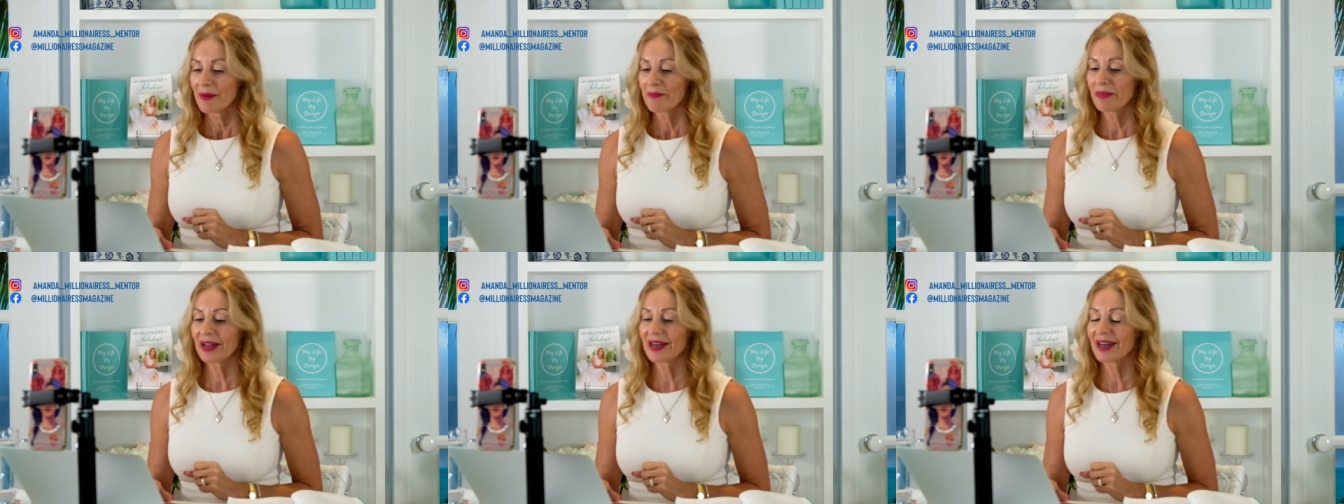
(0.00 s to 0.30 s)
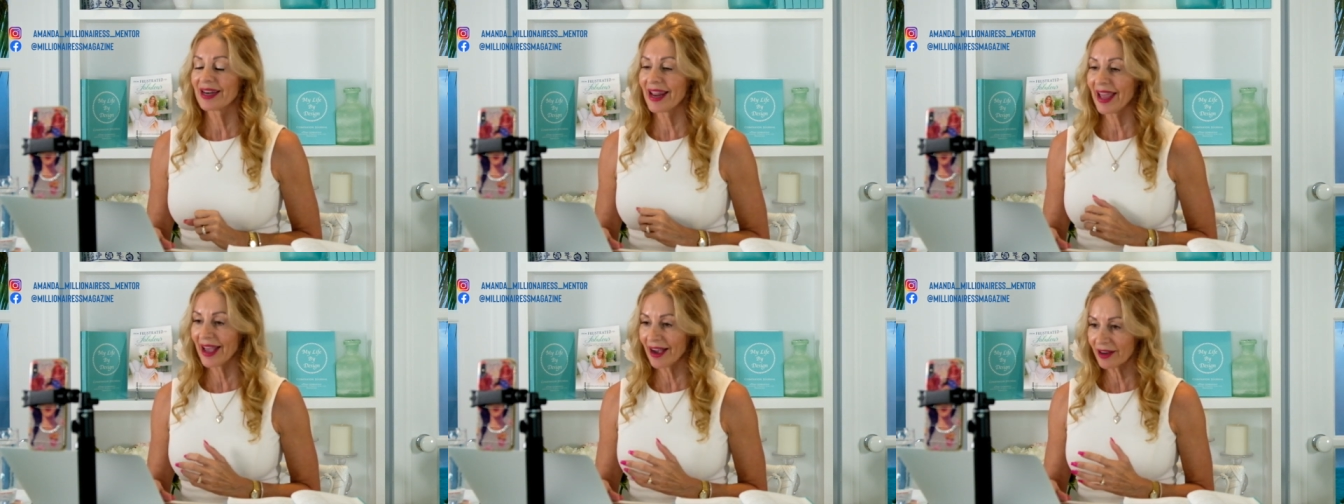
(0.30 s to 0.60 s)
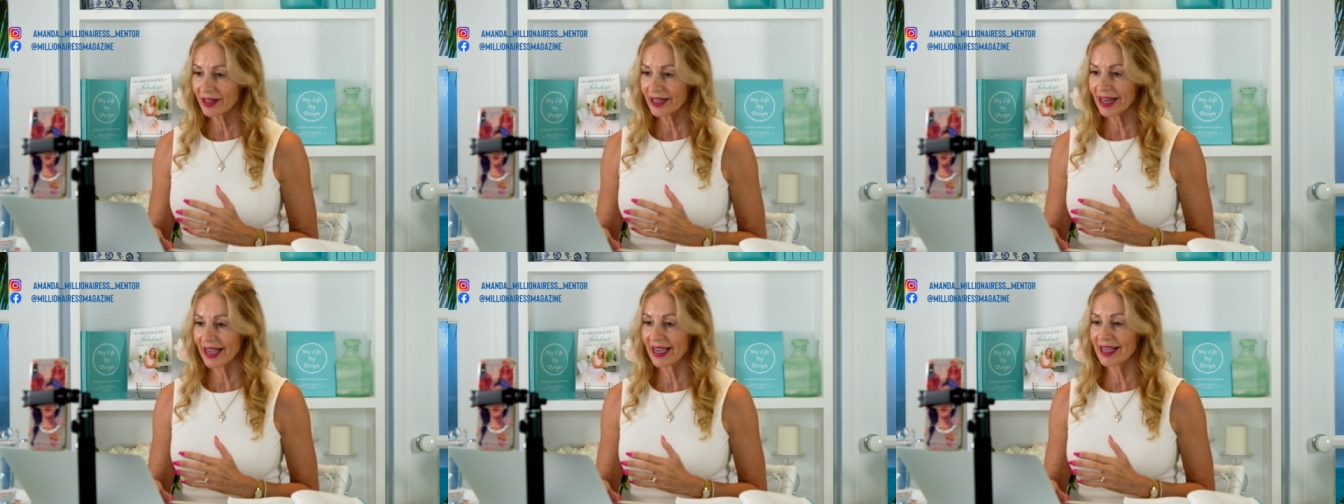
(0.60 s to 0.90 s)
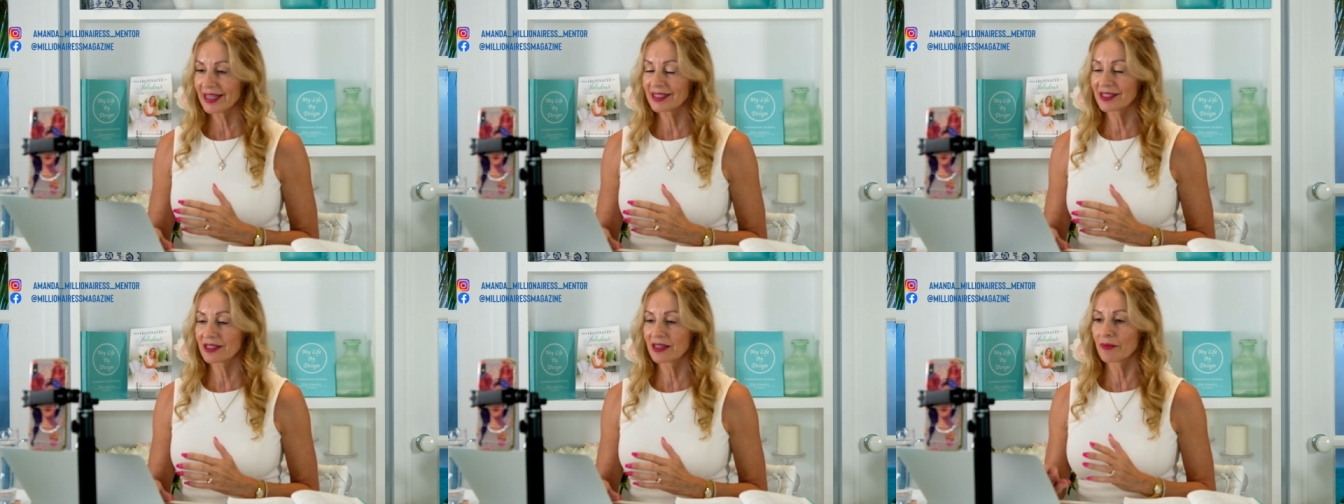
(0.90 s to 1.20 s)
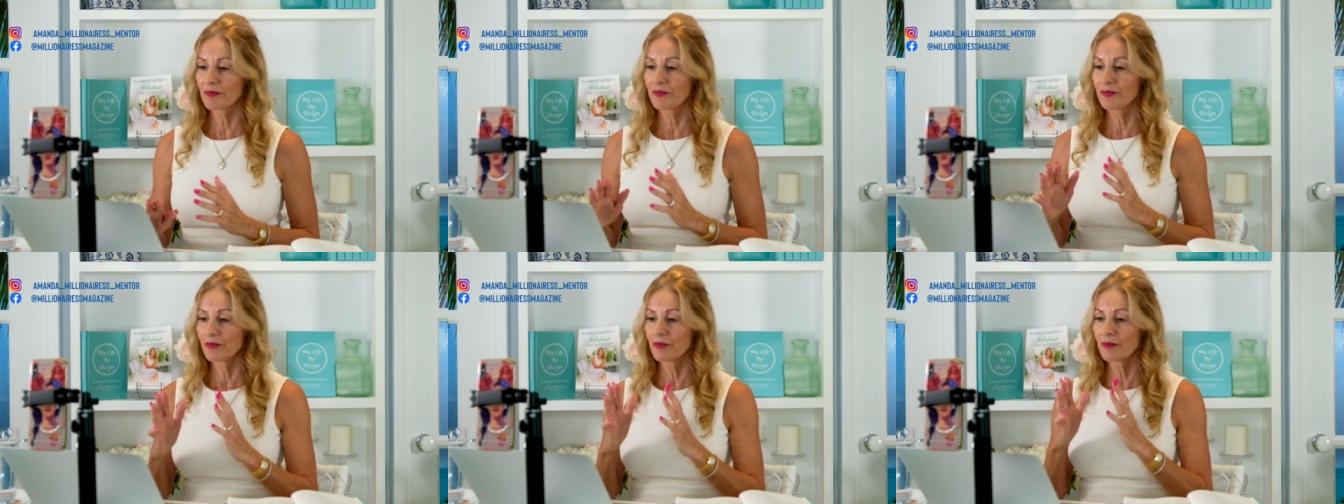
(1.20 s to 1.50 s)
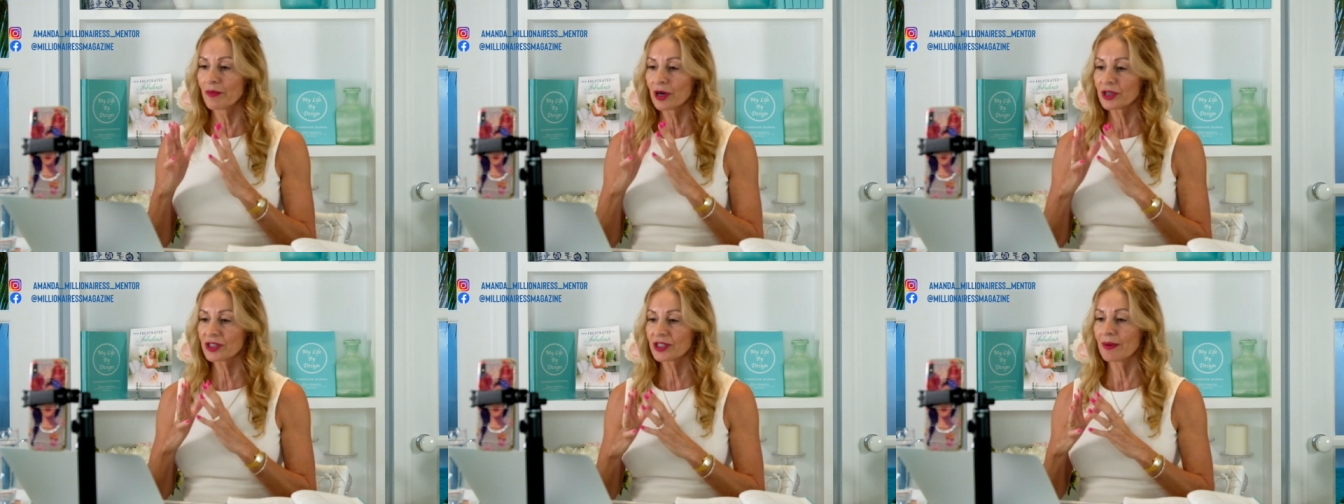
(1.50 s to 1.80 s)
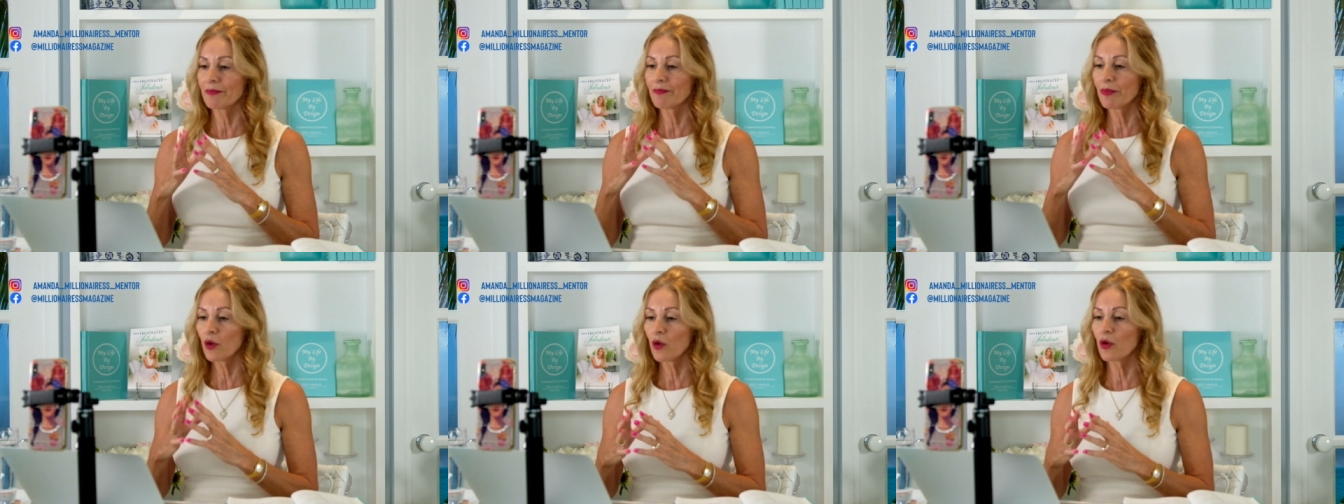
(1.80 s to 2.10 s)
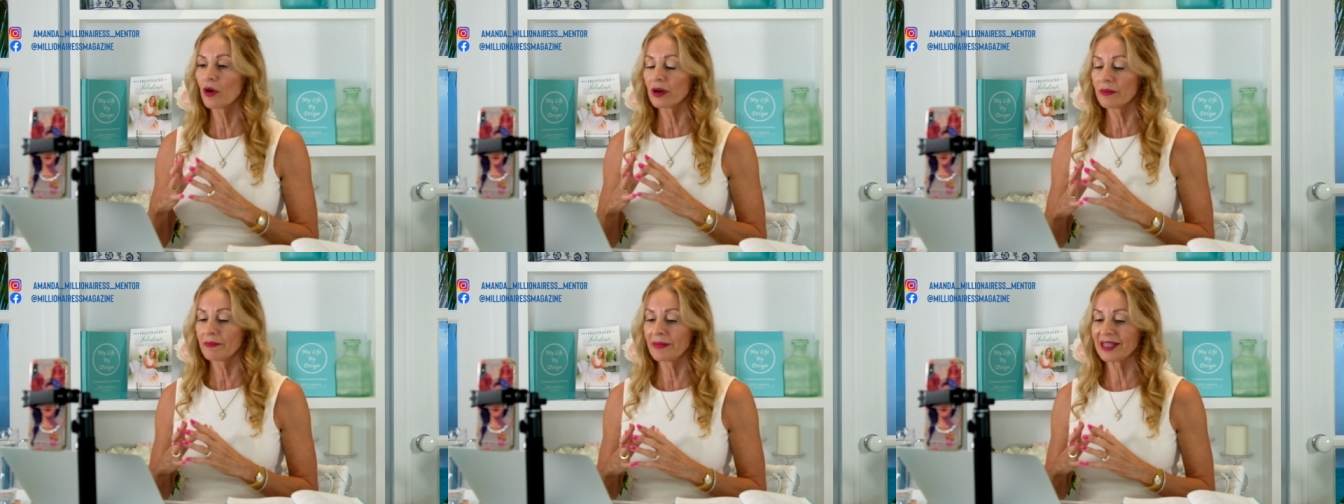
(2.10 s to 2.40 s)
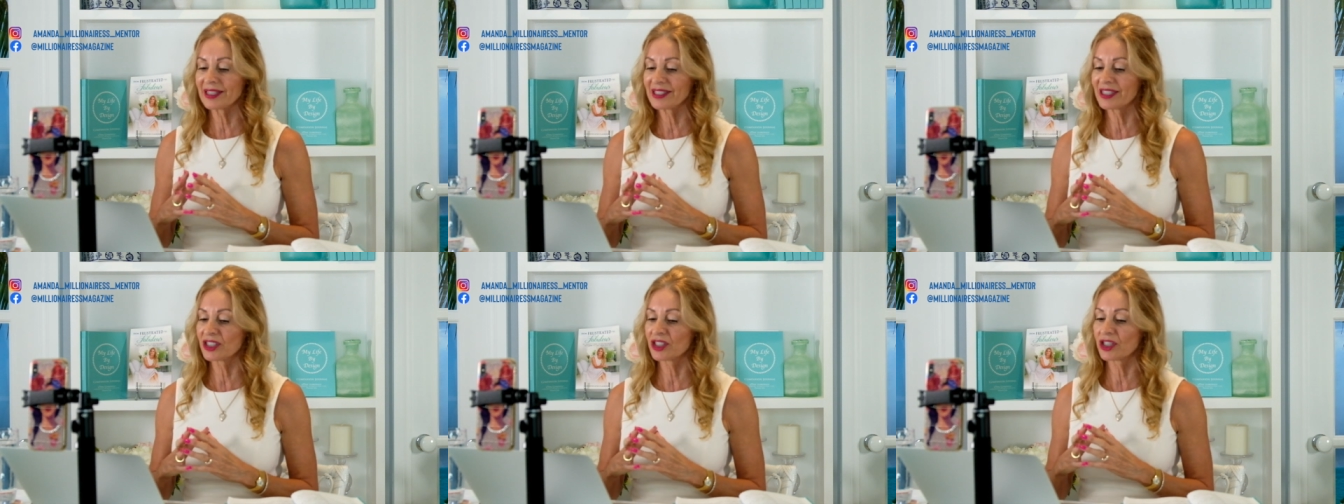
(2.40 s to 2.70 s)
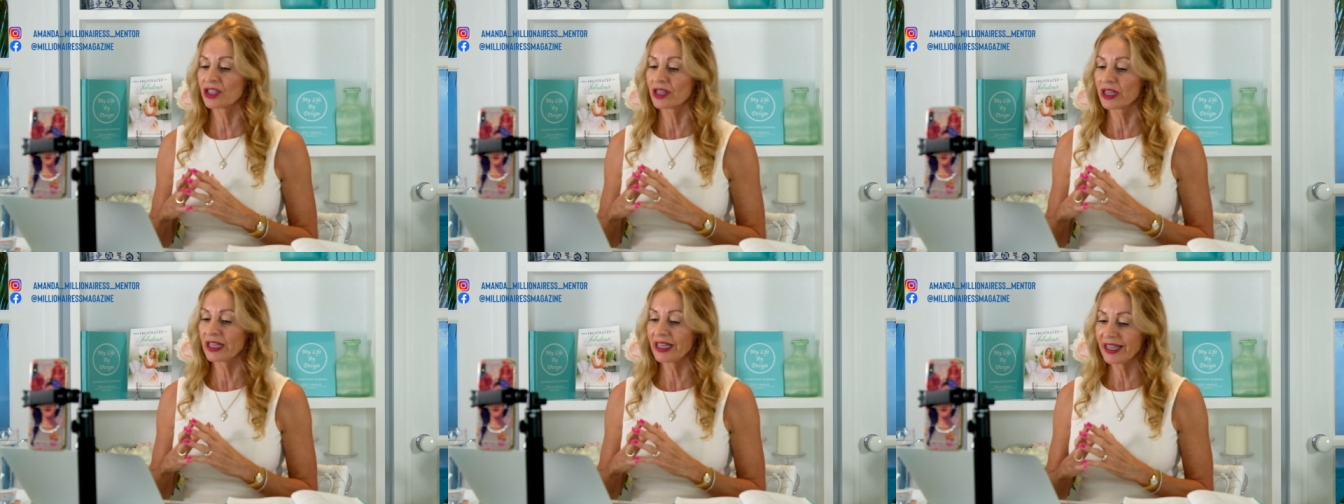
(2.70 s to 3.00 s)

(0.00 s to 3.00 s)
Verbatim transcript: But nowadays, the most important message